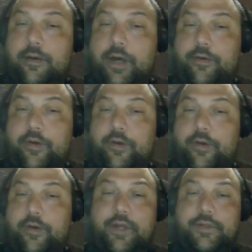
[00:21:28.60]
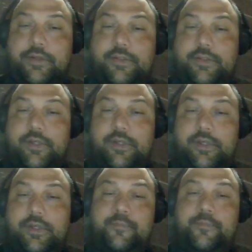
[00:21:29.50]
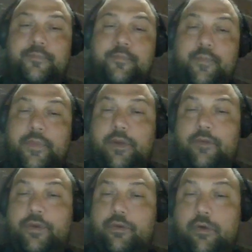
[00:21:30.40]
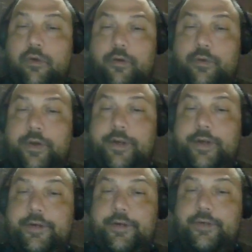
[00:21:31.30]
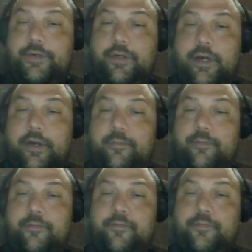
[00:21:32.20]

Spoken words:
other areas. If you are an organizer,